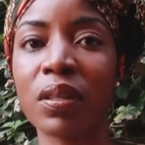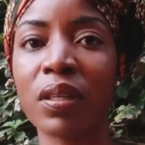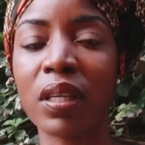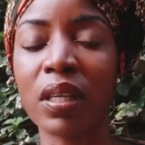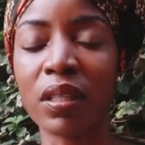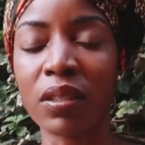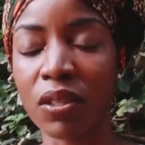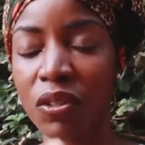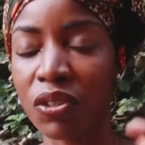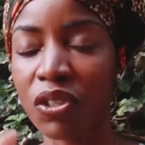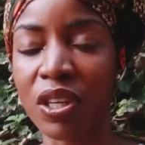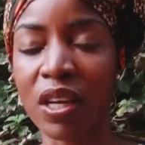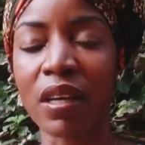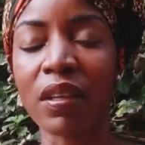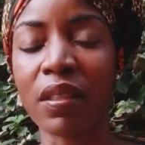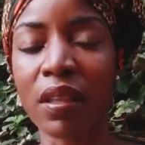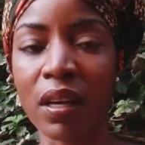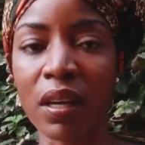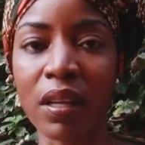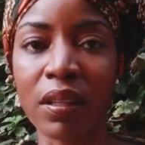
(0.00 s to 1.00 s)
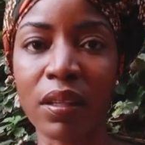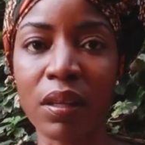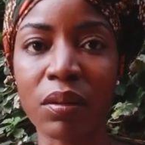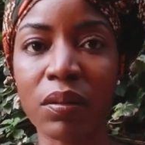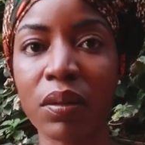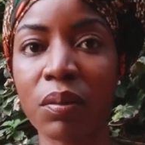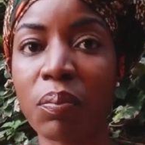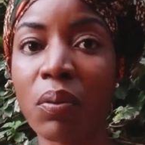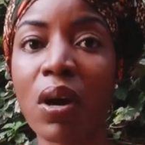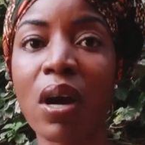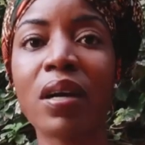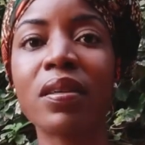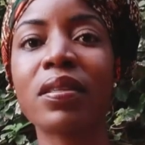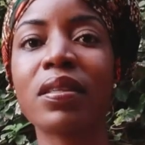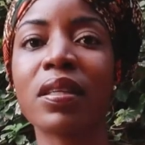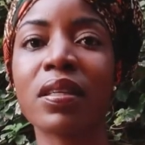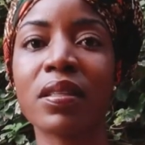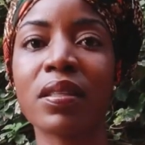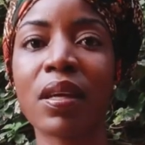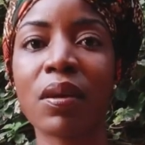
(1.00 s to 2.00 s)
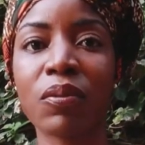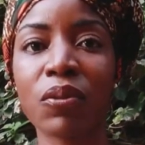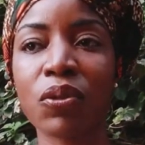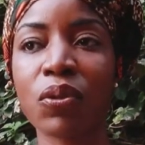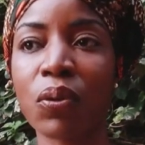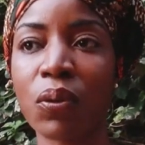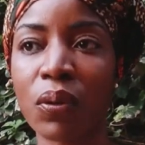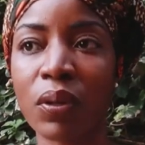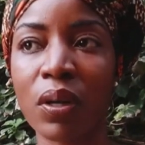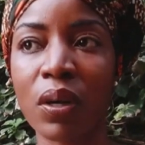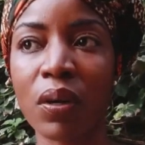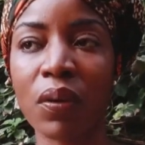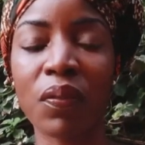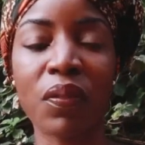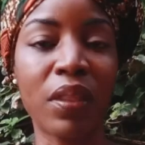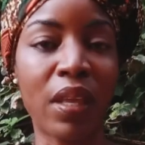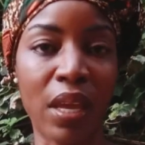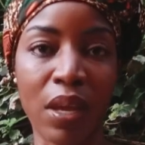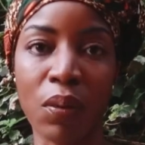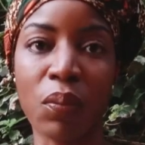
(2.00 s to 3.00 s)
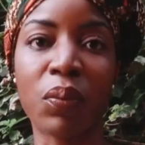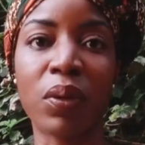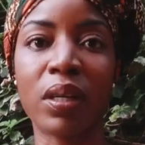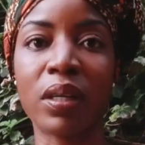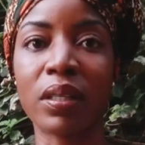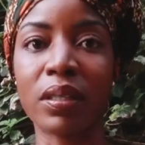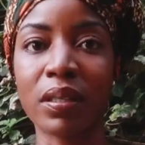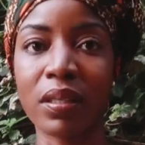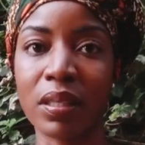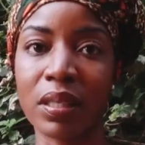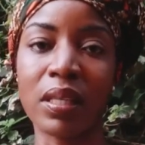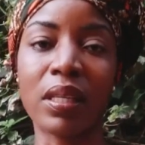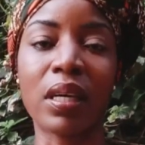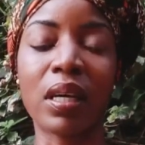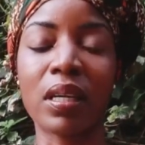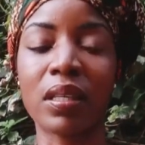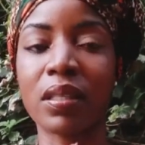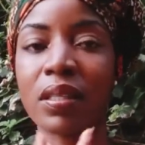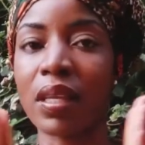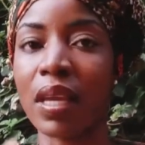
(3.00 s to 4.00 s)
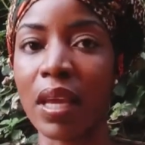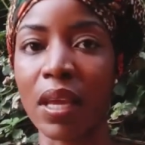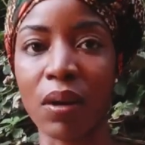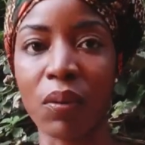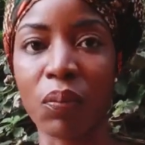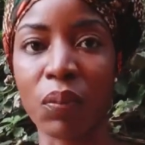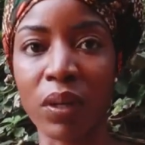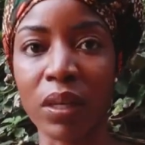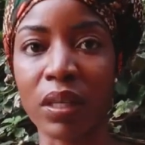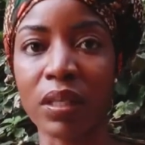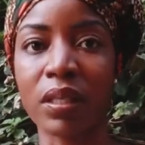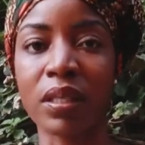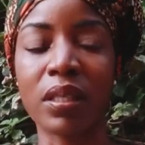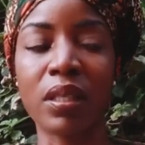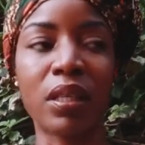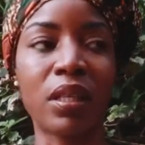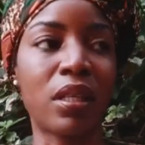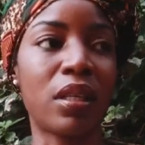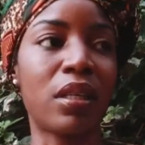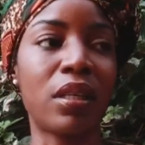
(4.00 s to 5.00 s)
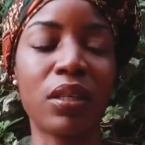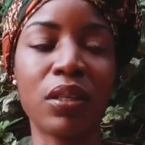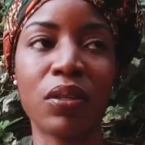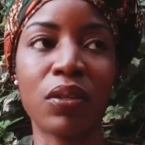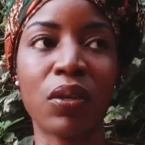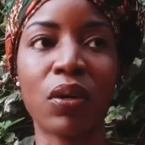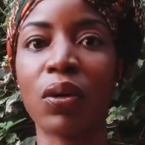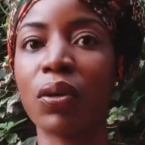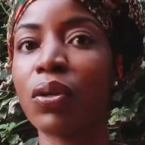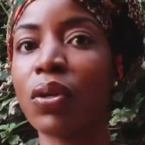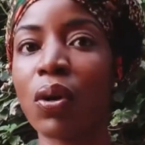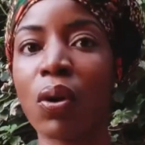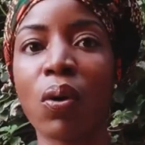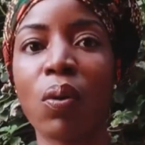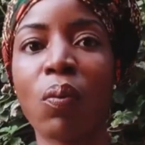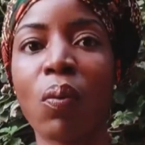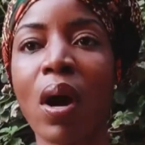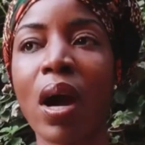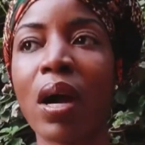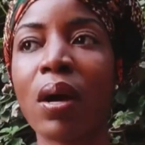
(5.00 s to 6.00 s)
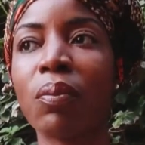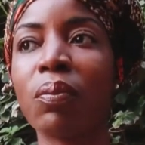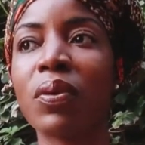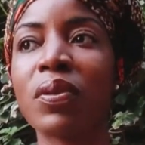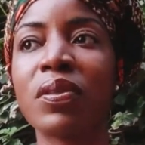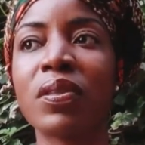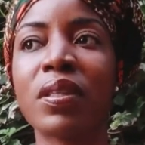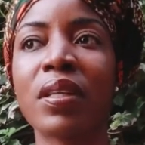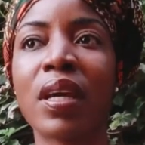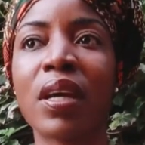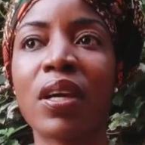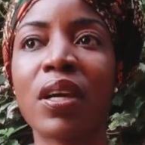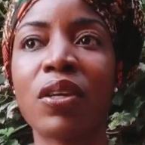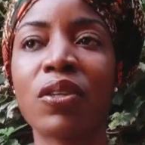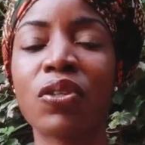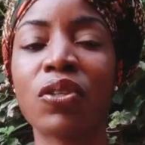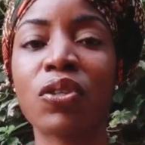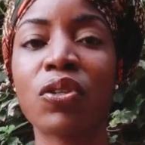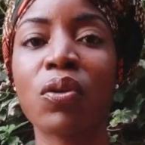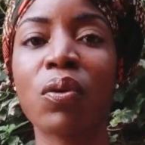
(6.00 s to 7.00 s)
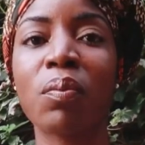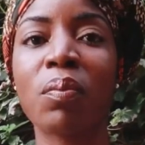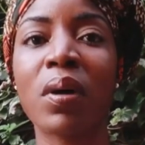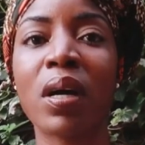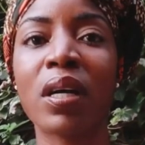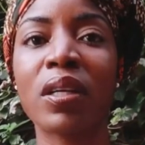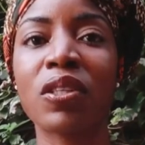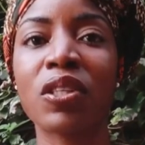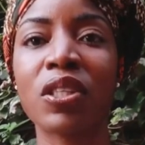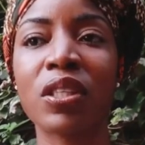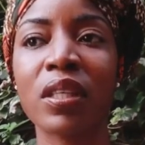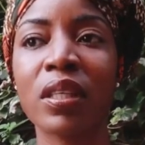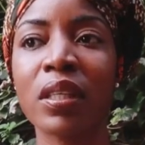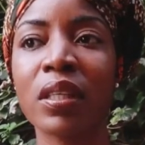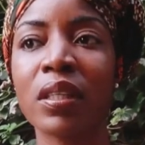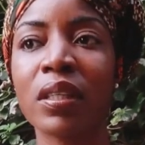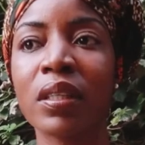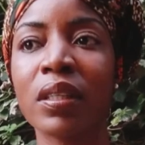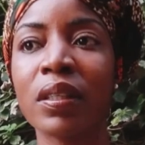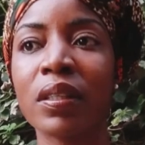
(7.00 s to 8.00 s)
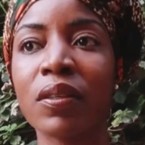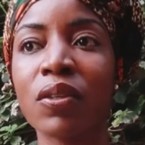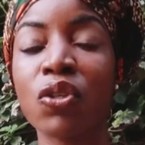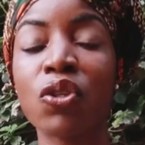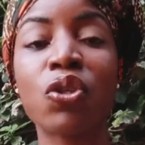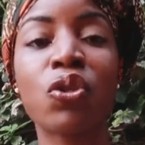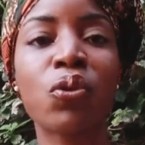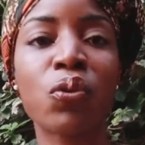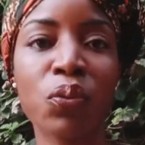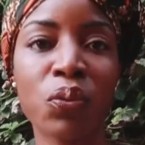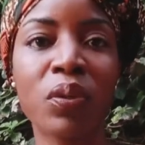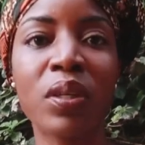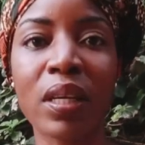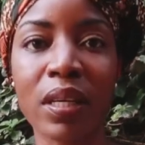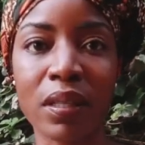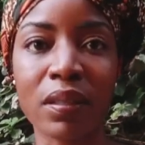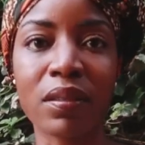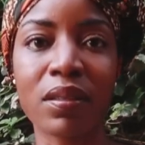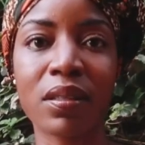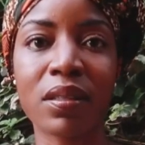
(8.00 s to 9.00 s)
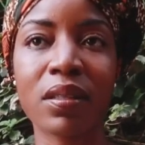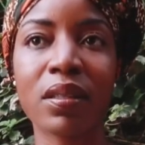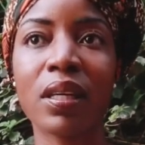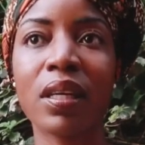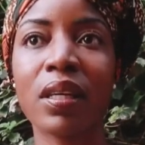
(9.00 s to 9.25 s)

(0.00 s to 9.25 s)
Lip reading: interject the process that was going on. They wanted to see us, they wanted to know why was there so much students